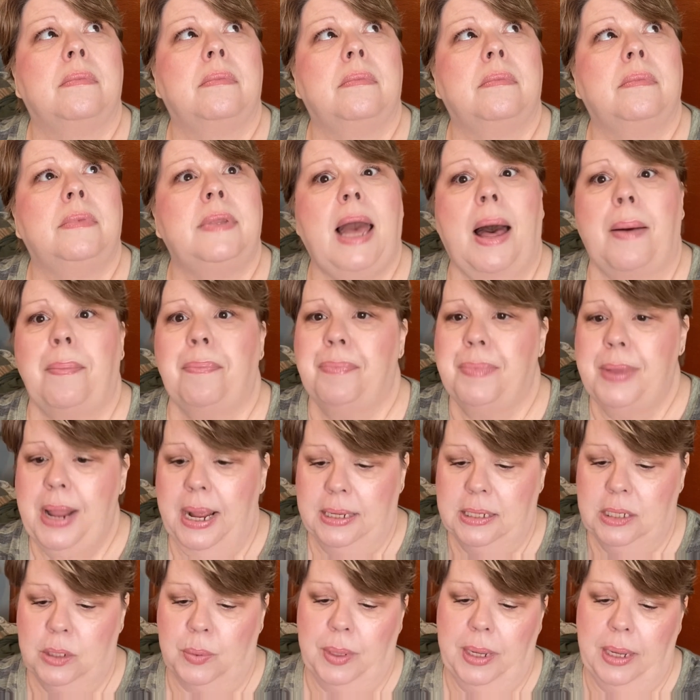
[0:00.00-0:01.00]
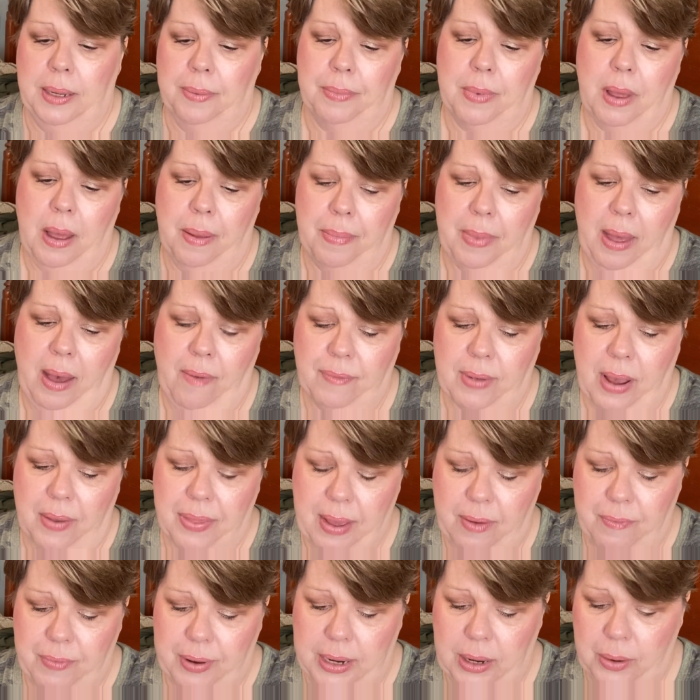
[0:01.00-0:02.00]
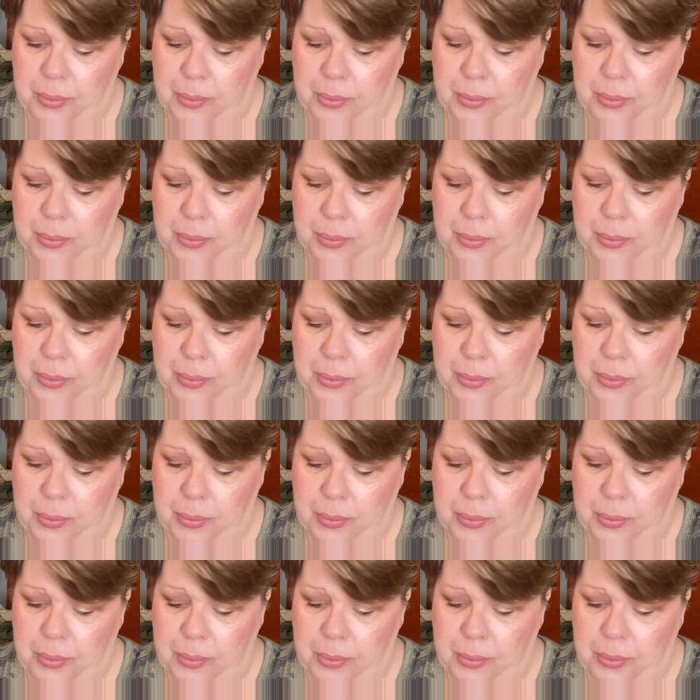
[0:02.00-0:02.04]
Yeah, next week. I've got that video